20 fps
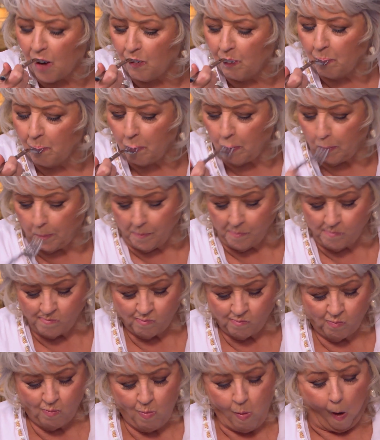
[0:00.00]
This pork chop
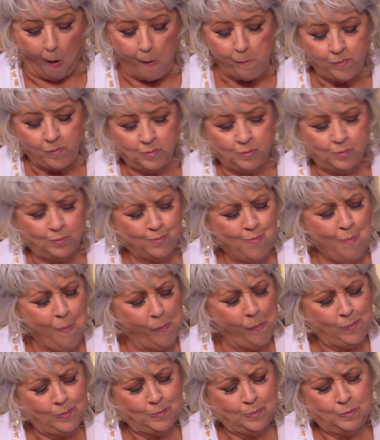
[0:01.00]
and these grits is the best thing I've
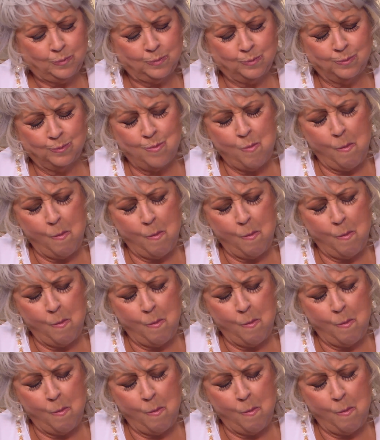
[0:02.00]
put in my mouth in